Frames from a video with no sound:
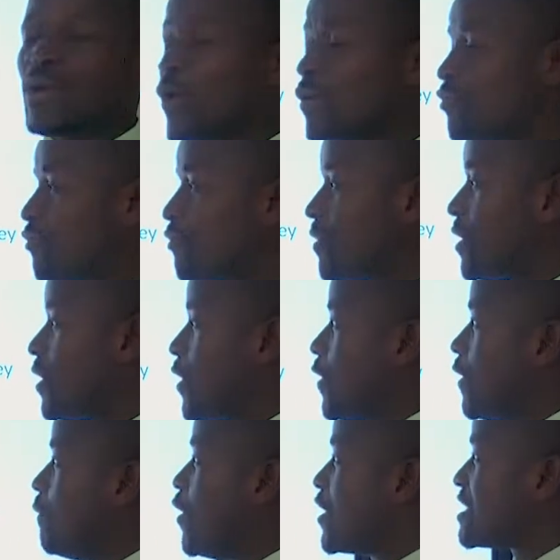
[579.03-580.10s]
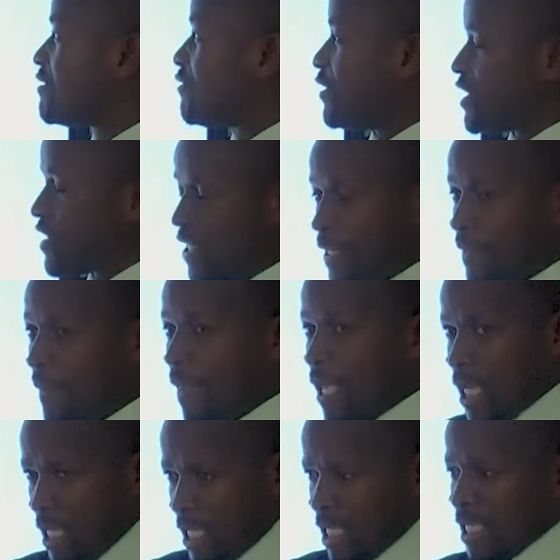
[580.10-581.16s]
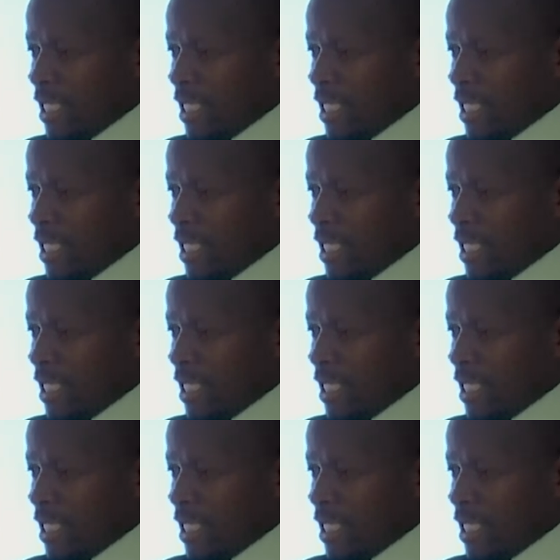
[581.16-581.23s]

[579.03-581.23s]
of motivation.